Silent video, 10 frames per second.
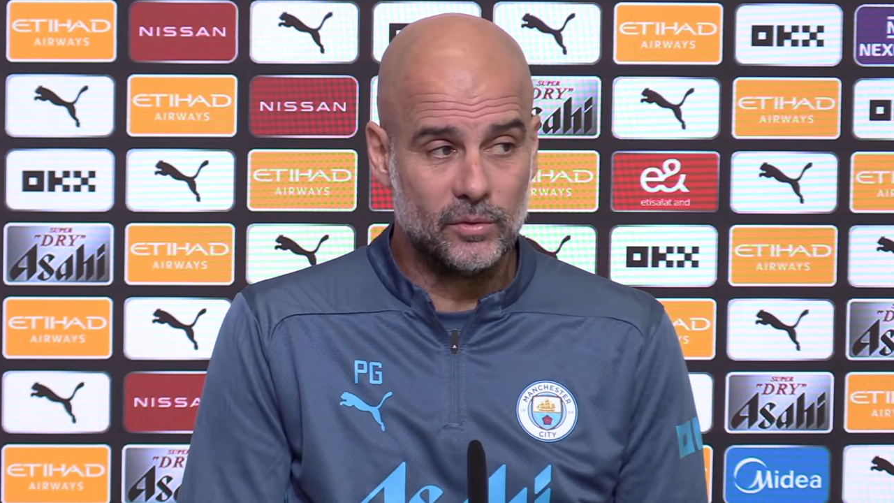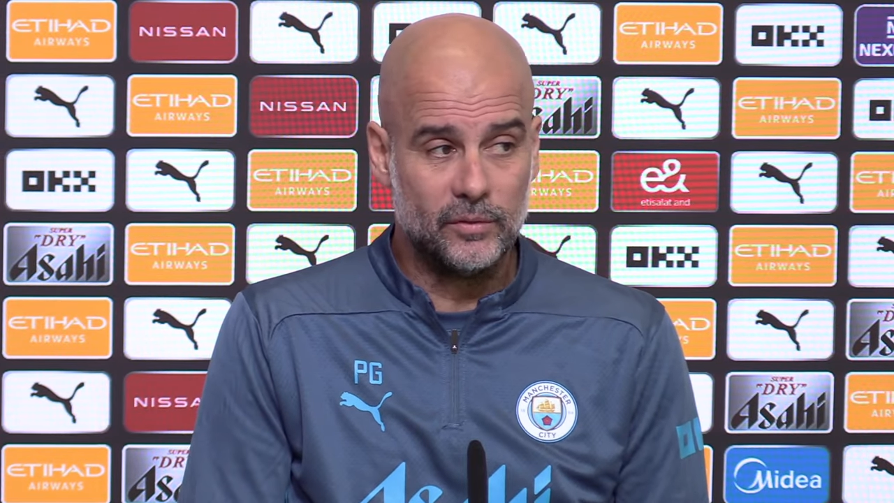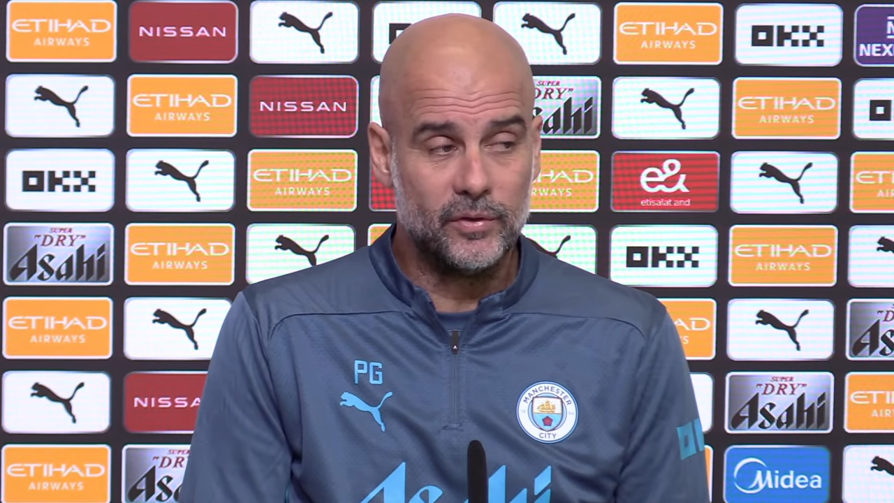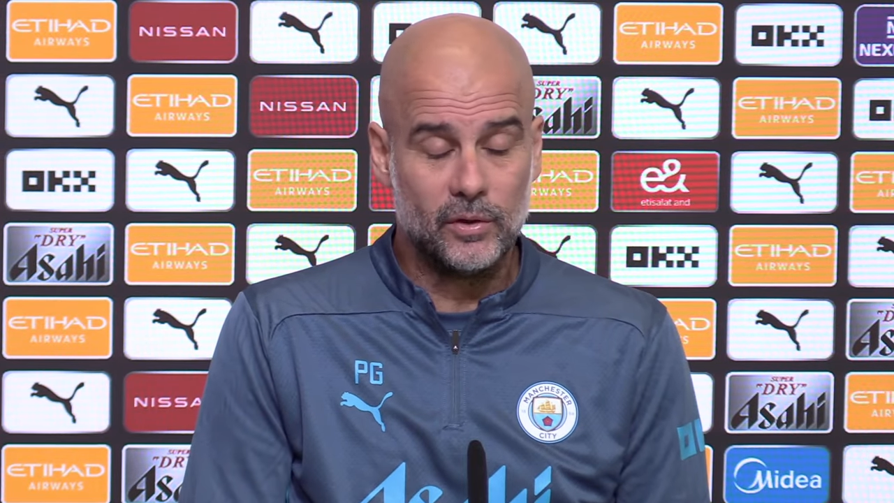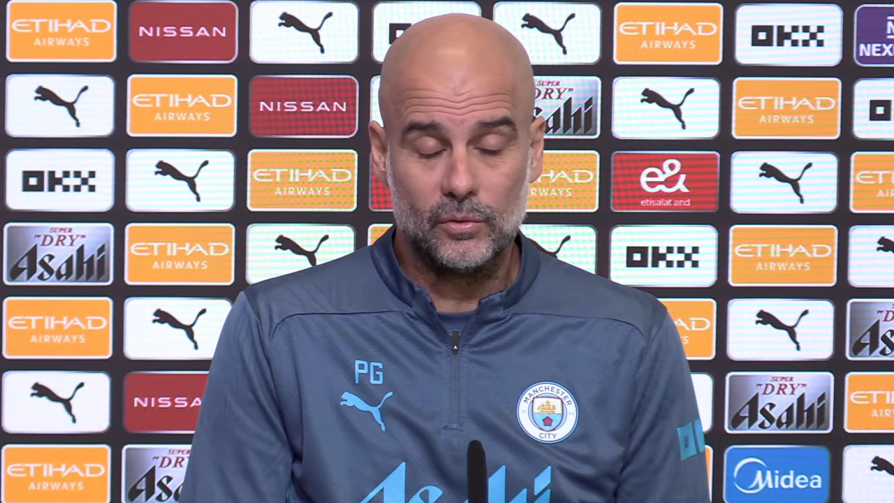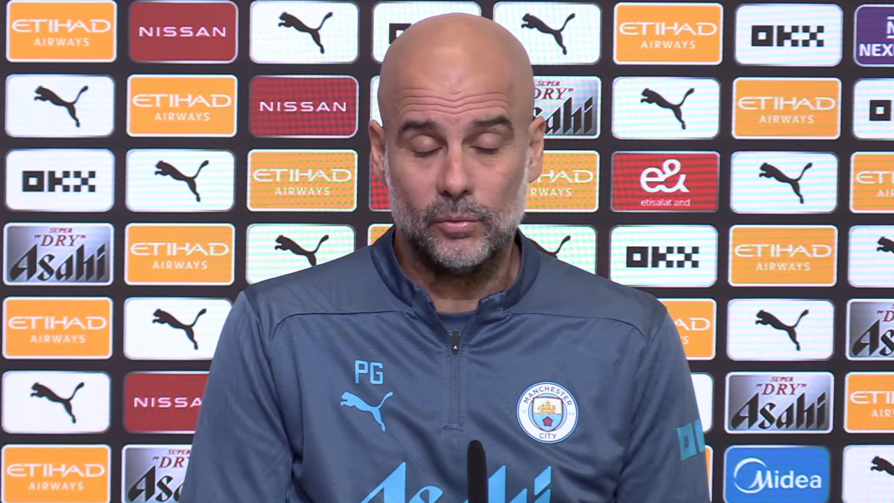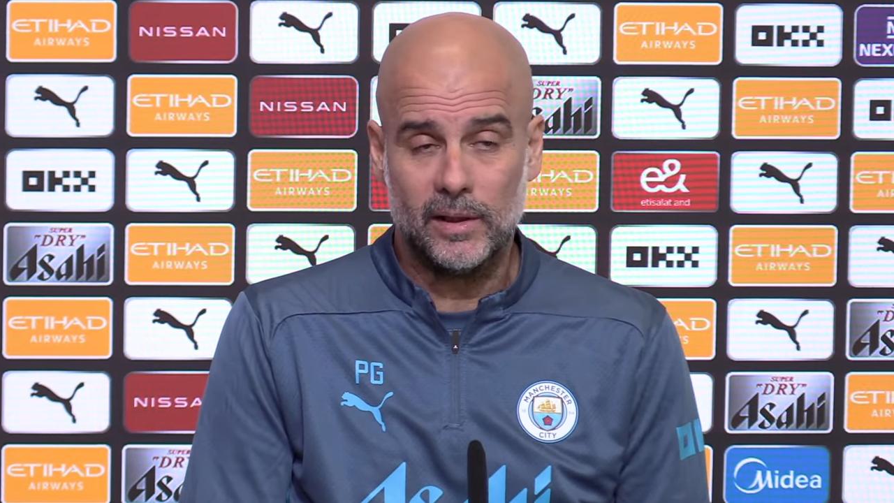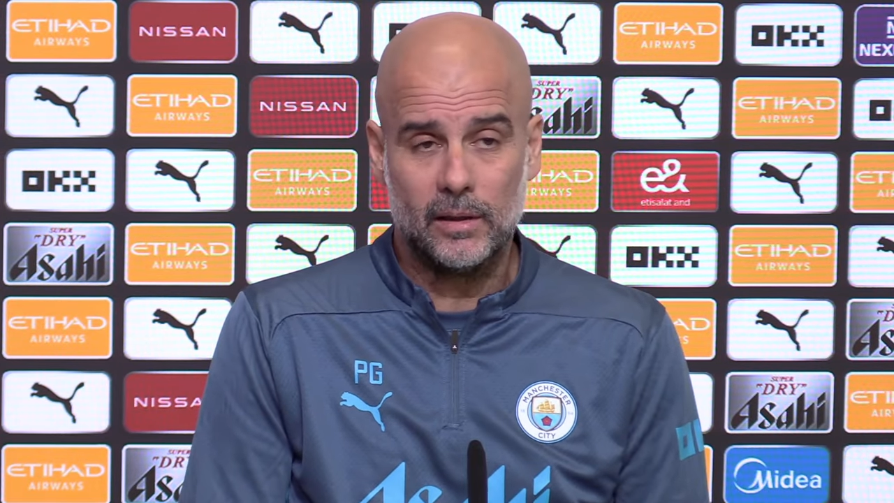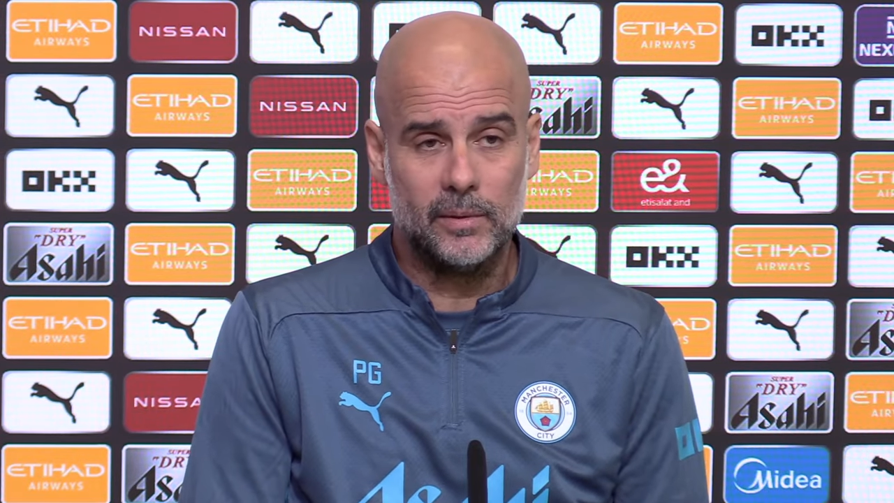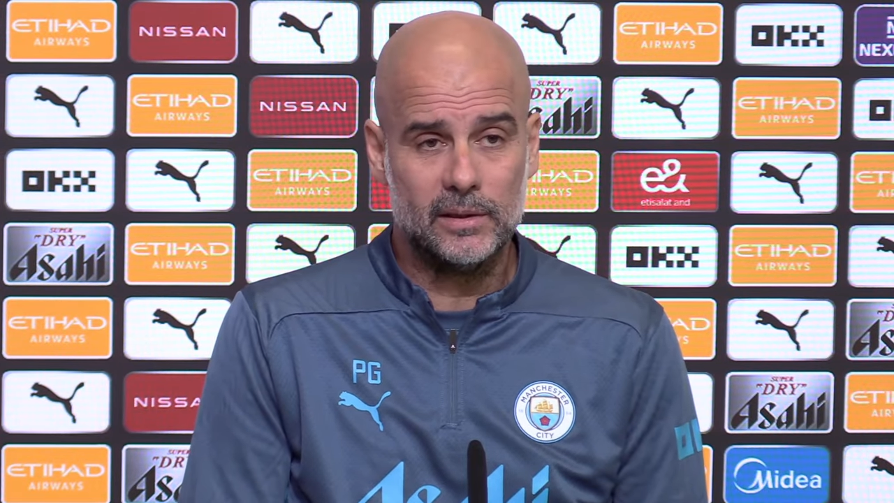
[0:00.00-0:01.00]
difficult to
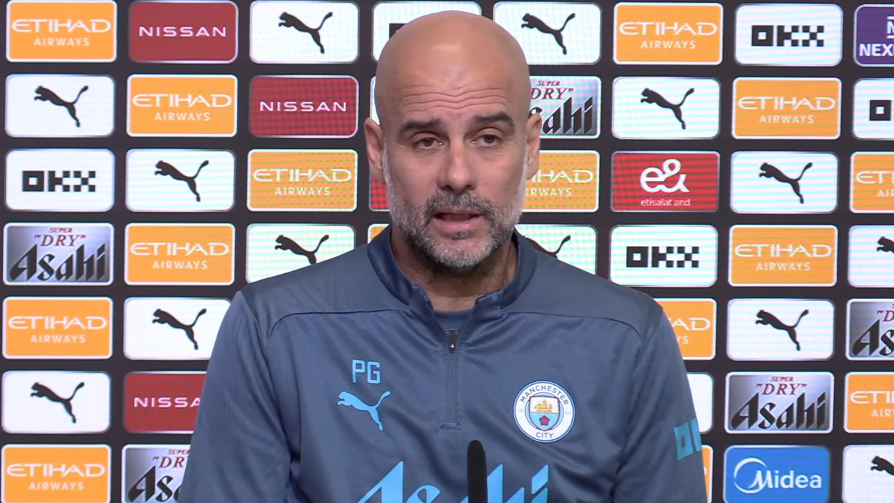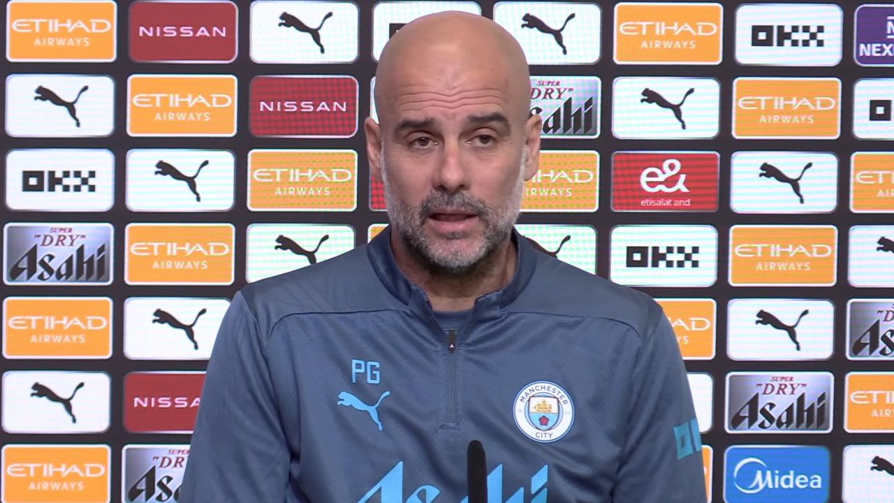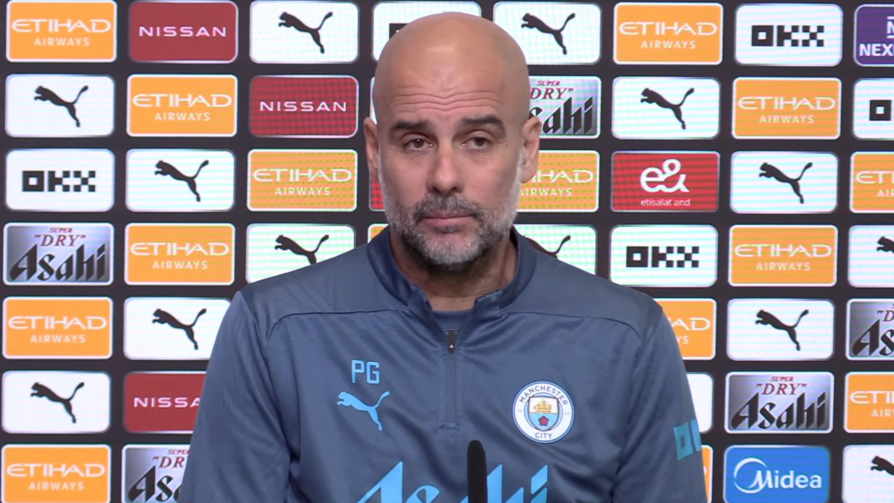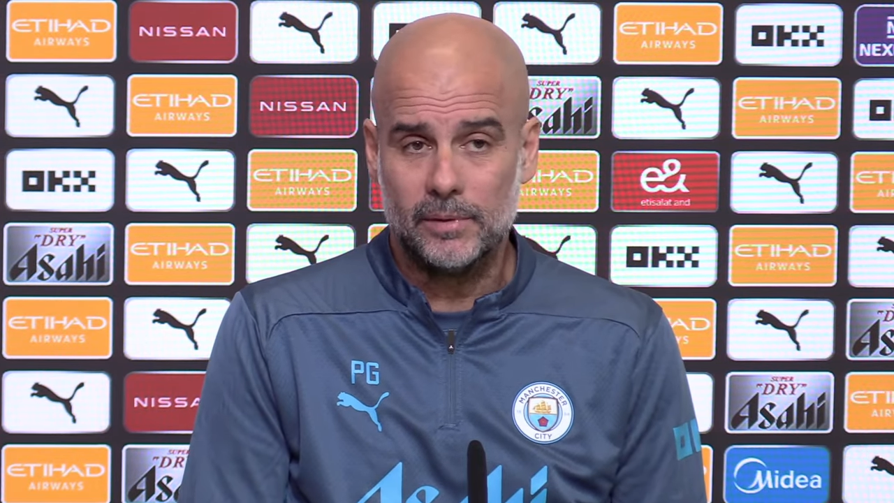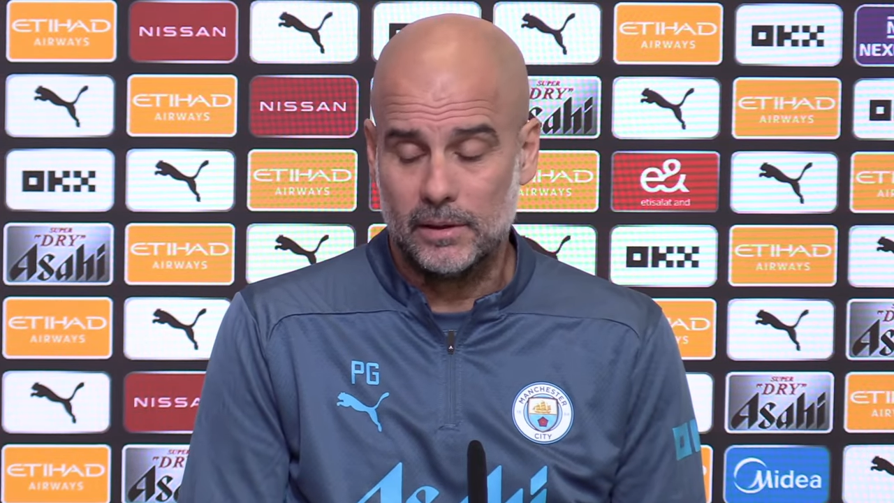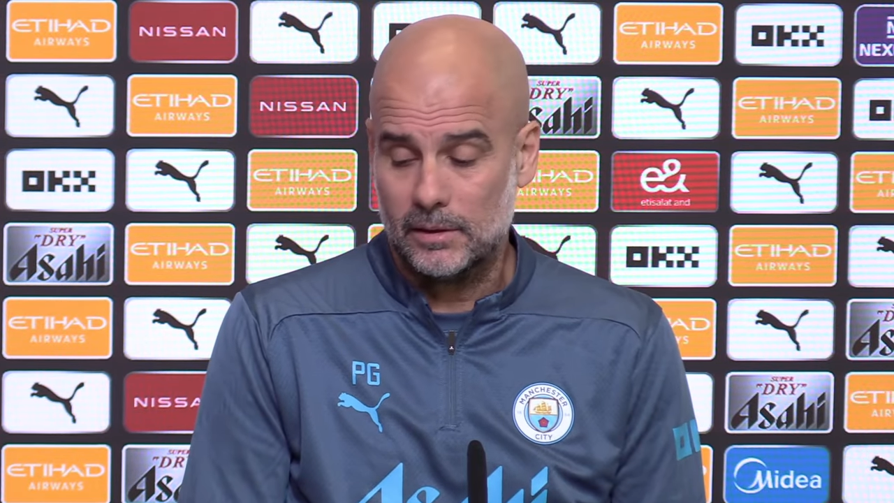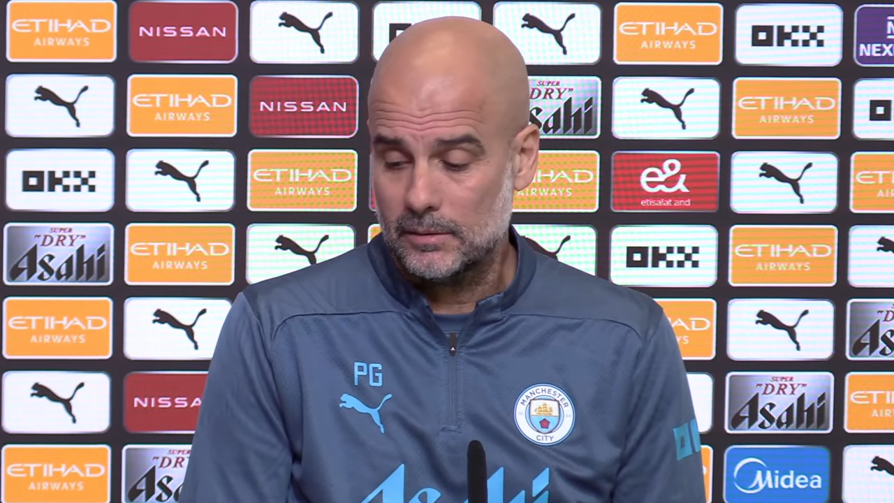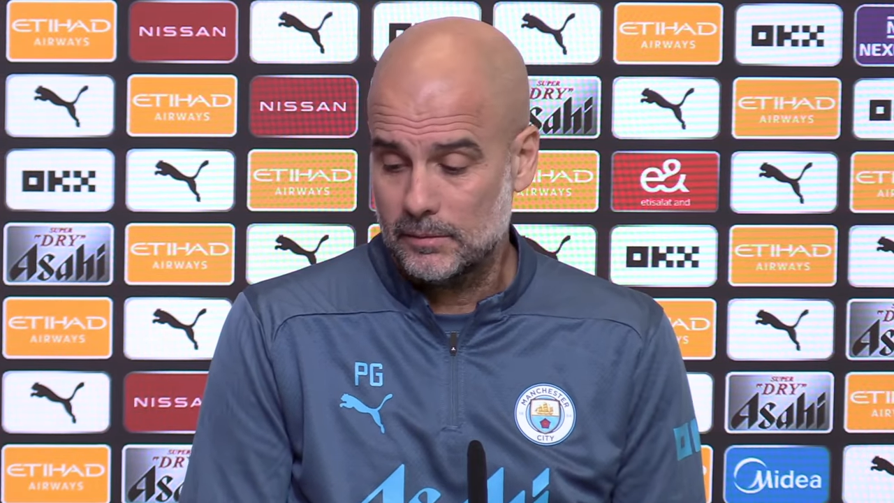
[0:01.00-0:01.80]
make a build up. Uh,